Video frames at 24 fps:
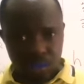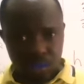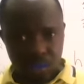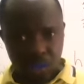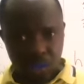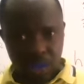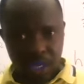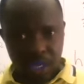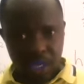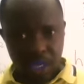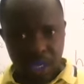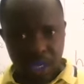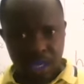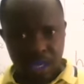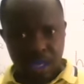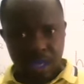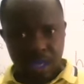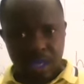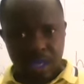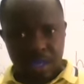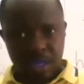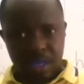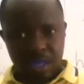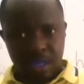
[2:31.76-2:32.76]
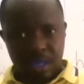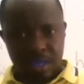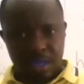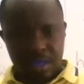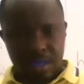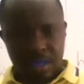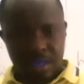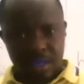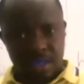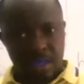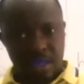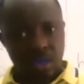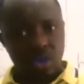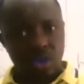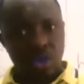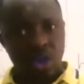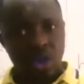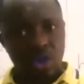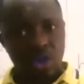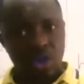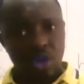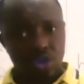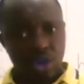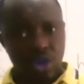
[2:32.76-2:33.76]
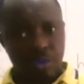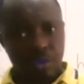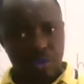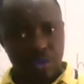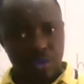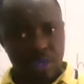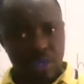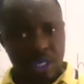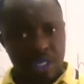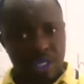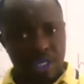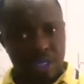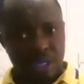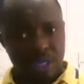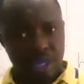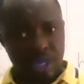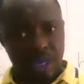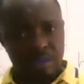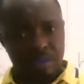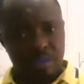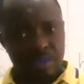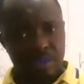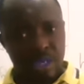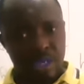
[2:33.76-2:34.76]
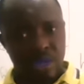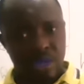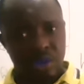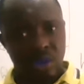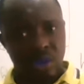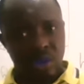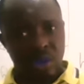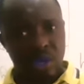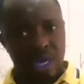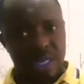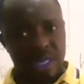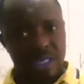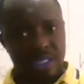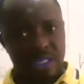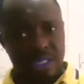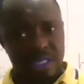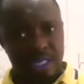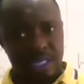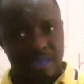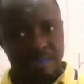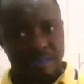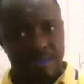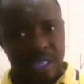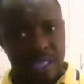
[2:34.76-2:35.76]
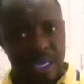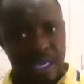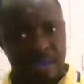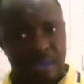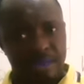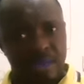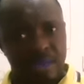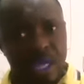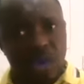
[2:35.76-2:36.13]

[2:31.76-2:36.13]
Okay, they all drop to the ground at the same time.